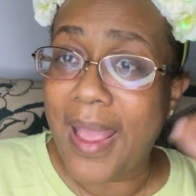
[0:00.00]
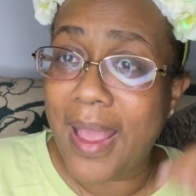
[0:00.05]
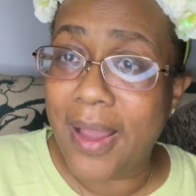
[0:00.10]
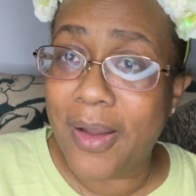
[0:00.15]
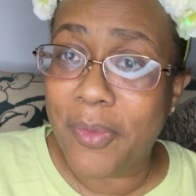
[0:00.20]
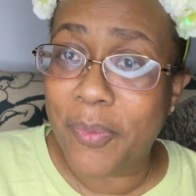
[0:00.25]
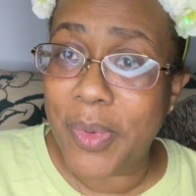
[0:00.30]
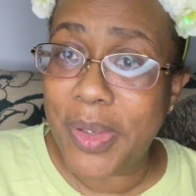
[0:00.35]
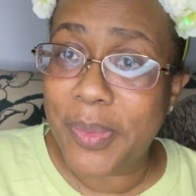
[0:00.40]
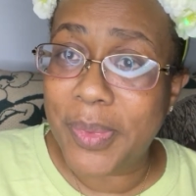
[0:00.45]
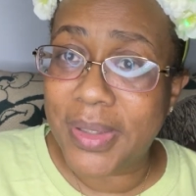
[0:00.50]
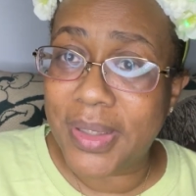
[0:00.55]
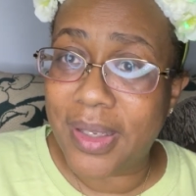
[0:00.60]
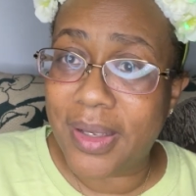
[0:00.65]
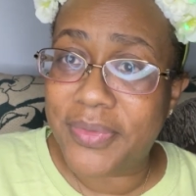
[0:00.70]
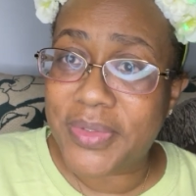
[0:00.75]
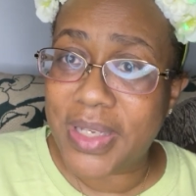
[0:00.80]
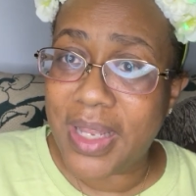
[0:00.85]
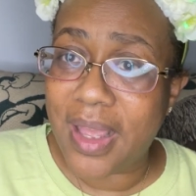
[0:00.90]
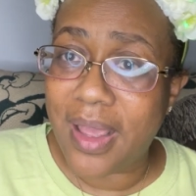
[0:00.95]
And we would
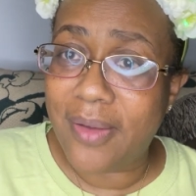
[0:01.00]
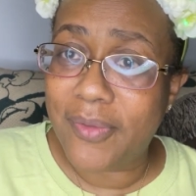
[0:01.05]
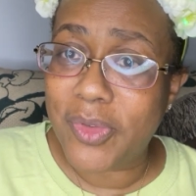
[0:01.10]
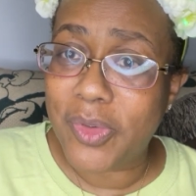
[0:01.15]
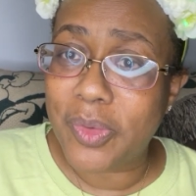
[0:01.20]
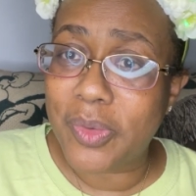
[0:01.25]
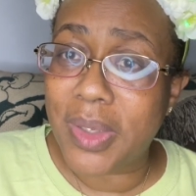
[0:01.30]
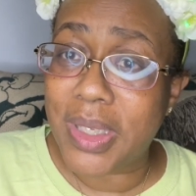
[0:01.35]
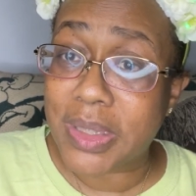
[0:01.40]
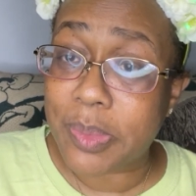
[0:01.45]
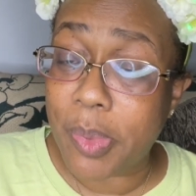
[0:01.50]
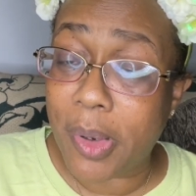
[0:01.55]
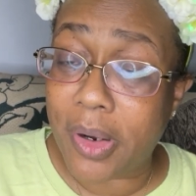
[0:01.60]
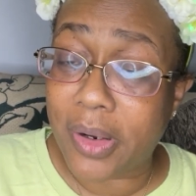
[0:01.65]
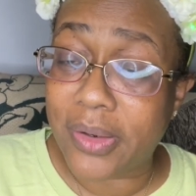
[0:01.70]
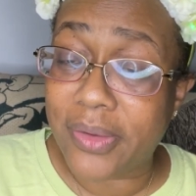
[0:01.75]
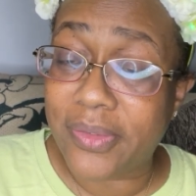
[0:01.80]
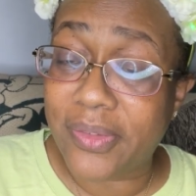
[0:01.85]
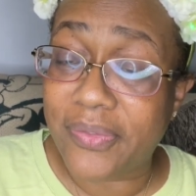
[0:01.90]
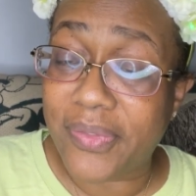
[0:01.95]
love to have you as
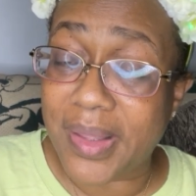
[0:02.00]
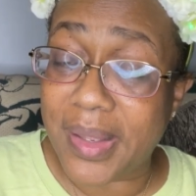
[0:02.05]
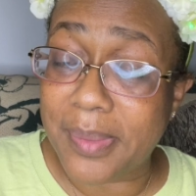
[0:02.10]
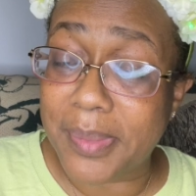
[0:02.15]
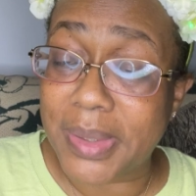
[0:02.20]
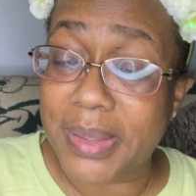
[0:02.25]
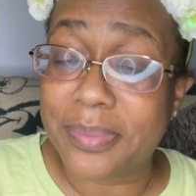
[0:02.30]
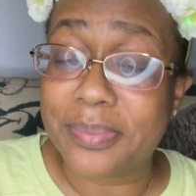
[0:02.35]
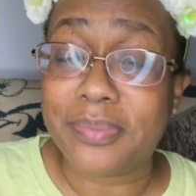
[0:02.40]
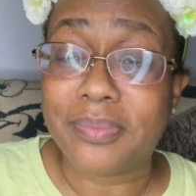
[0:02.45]
part of the family.